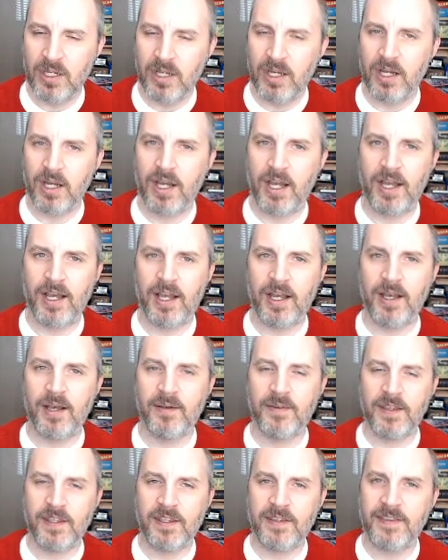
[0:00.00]

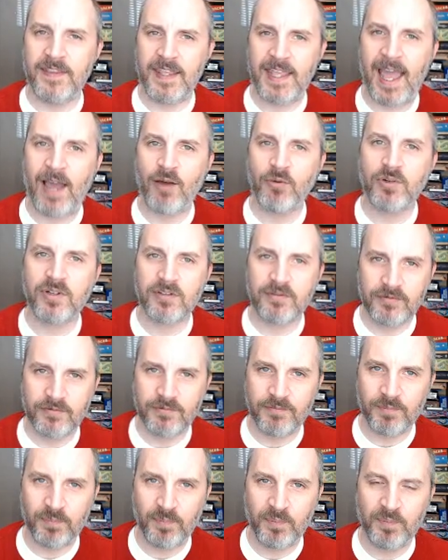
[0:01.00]
The
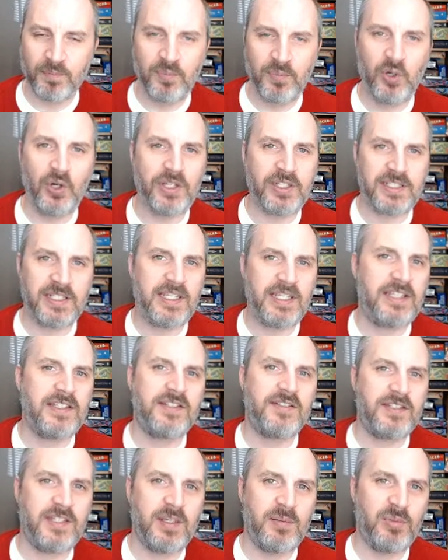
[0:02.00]
output is
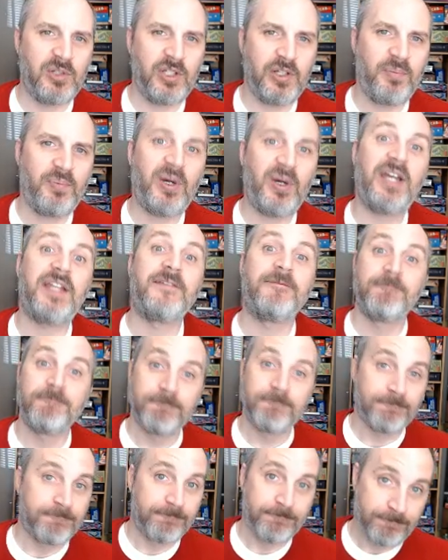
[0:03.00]
similar, but
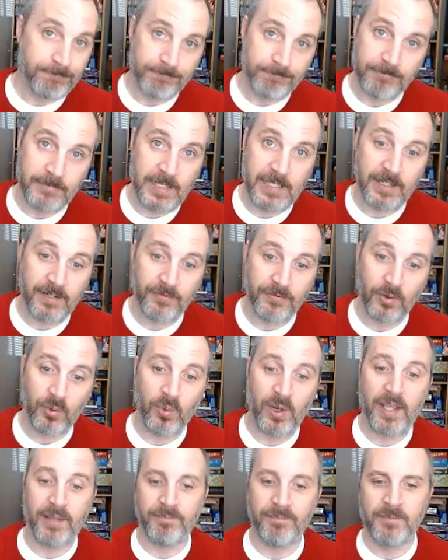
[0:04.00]
in a different
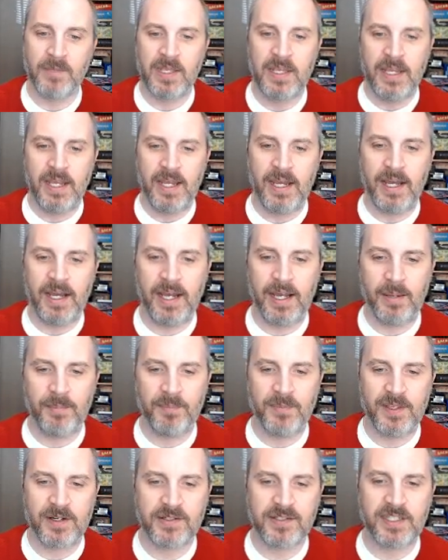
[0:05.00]
way.
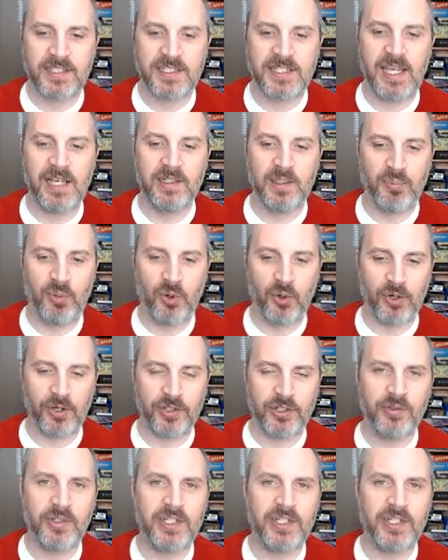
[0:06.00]
There's the teleporter. You can